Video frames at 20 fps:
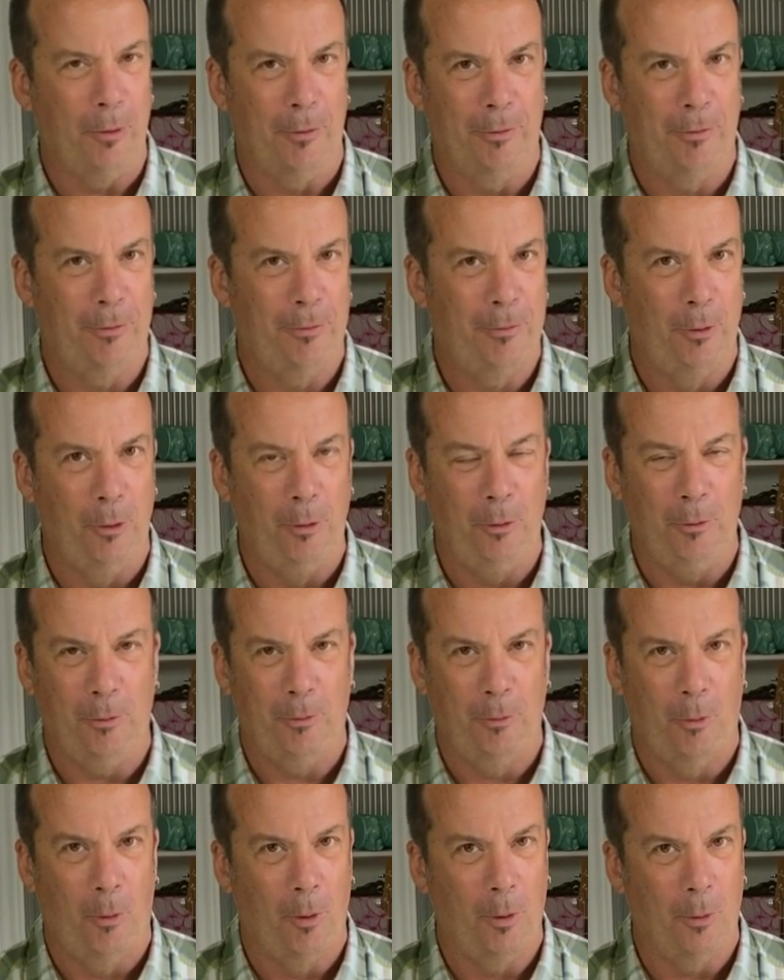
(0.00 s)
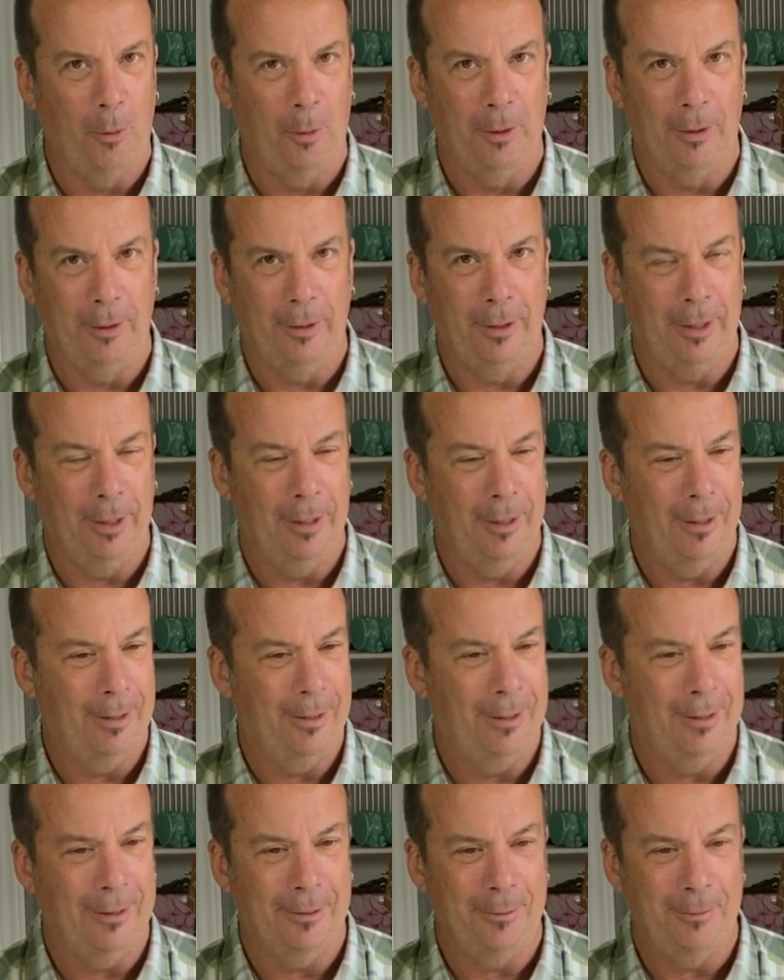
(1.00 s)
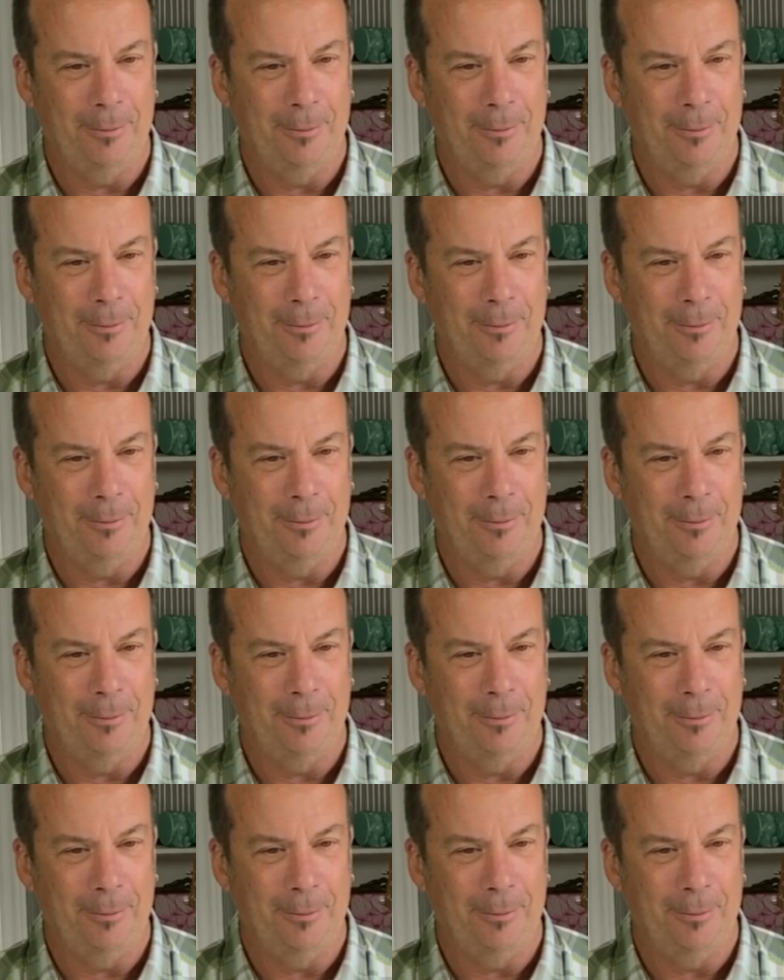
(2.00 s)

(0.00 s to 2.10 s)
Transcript: fruit forward, uh,